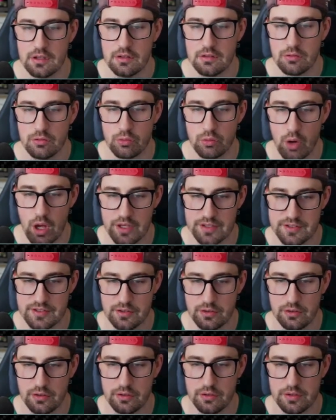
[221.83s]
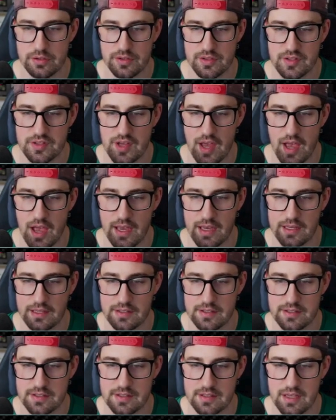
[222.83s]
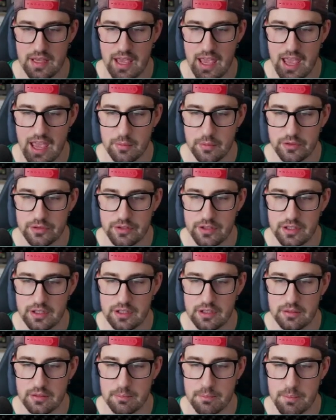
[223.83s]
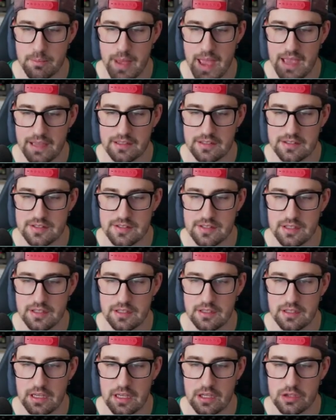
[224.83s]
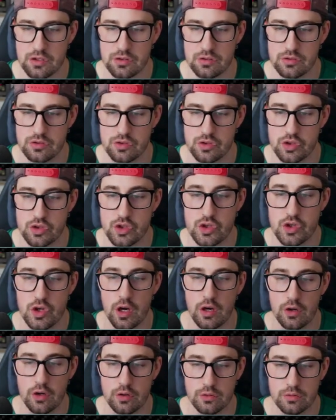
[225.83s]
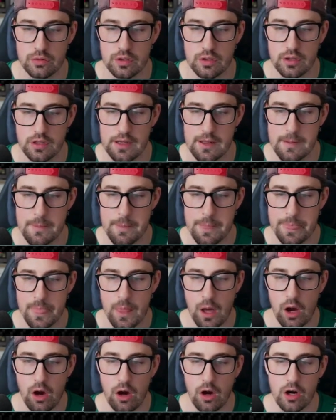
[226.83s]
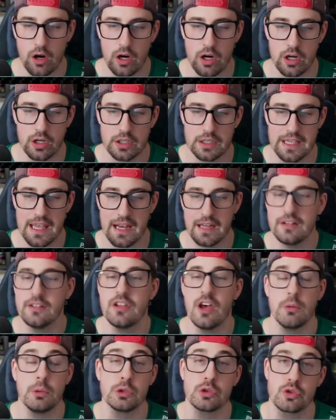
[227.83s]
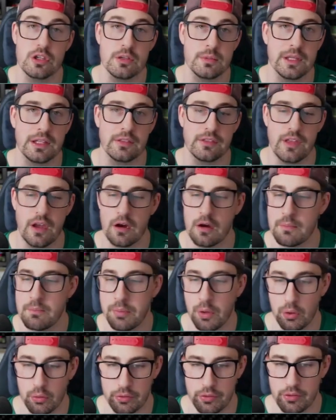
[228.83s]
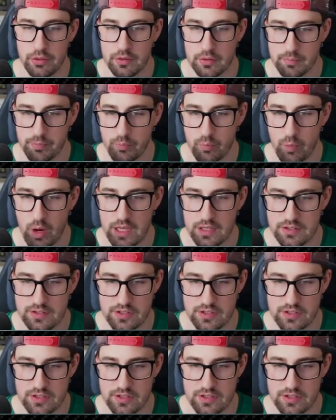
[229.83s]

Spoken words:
Russell, Sainz, Hamilton, Magnussen, and Joe are getting double treatment. They're in both, right?